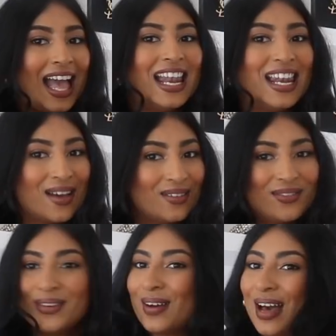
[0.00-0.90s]
Hello
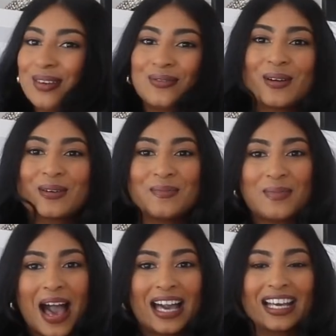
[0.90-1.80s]
everyone, welcome
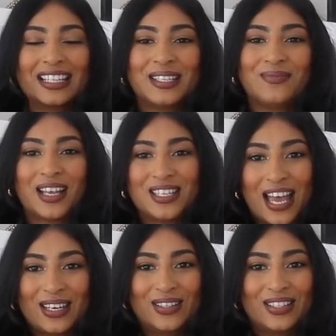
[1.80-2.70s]
back to my
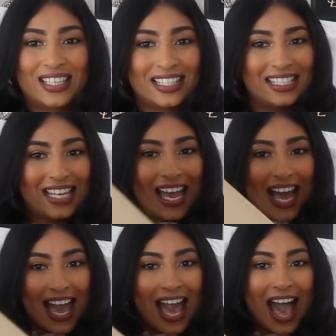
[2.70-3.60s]
channel. So today
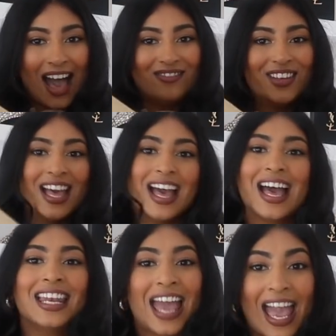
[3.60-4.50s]
I have
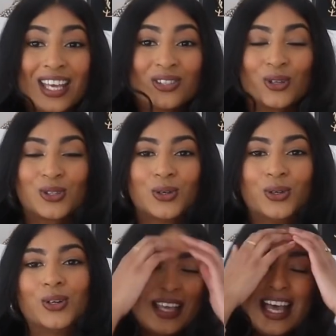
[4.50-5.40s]
an ASOS
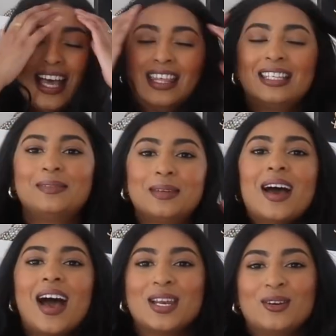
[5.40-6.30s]
haul. This has been
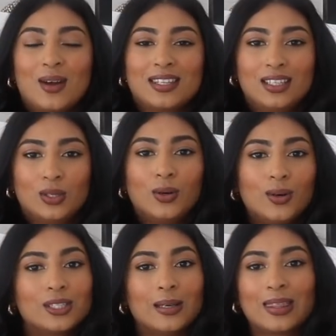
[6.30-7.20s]
a highly requested
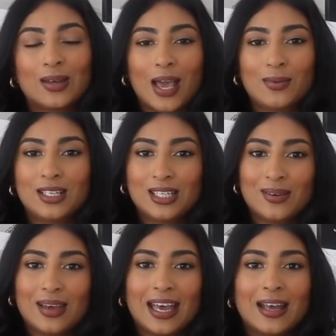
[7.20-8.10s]
haul, so I thought I would
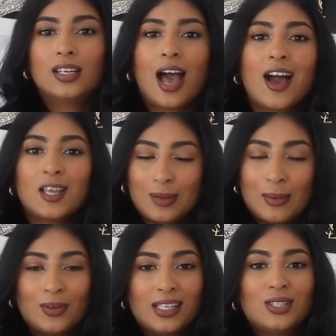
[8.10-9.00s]
do it. I asked
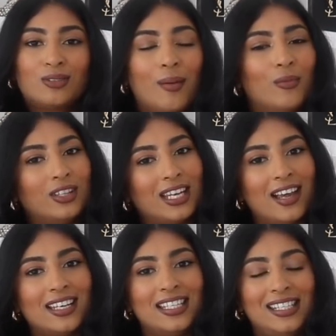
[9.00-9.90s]
people on Instagram what they'd
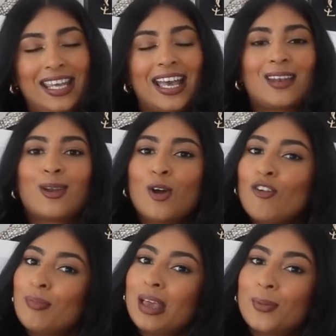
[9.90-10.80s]
like to see and a lot
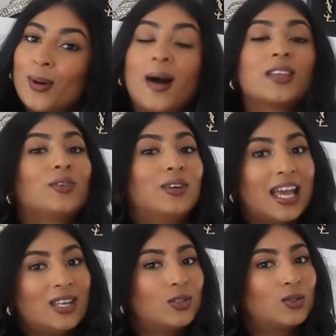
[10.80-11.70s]
of people asked for an
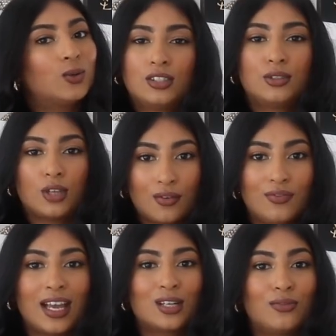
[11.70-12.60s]
ASOS haul. Don't
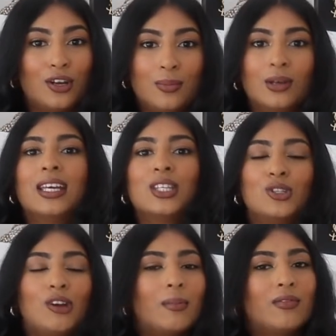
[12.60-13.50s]
forget to follow me on
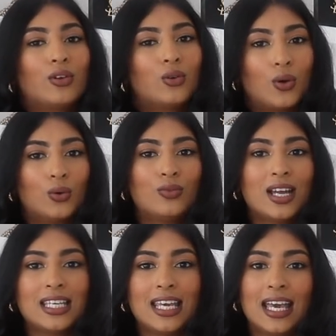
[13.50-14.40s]
Instagram if you're not
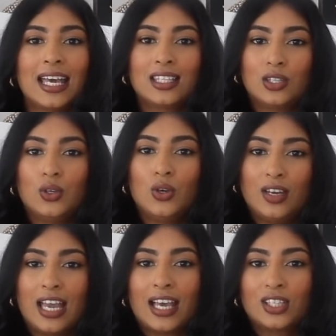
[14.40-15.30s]
already, it's
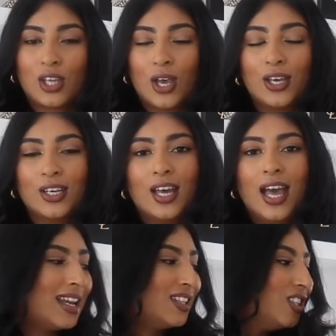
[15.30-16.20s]
NurieXO.
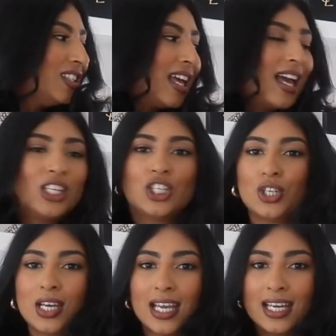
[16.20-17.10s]
Let's just get
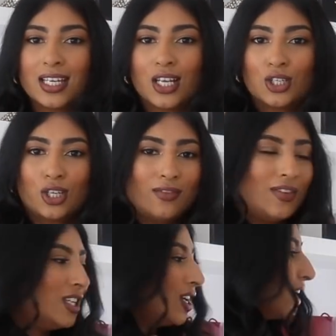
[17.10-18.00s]
straight into the
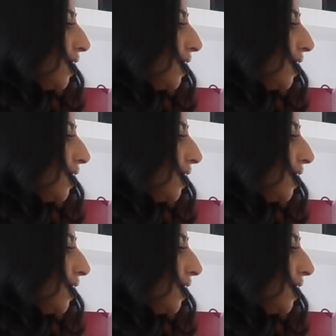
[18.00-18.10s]
video.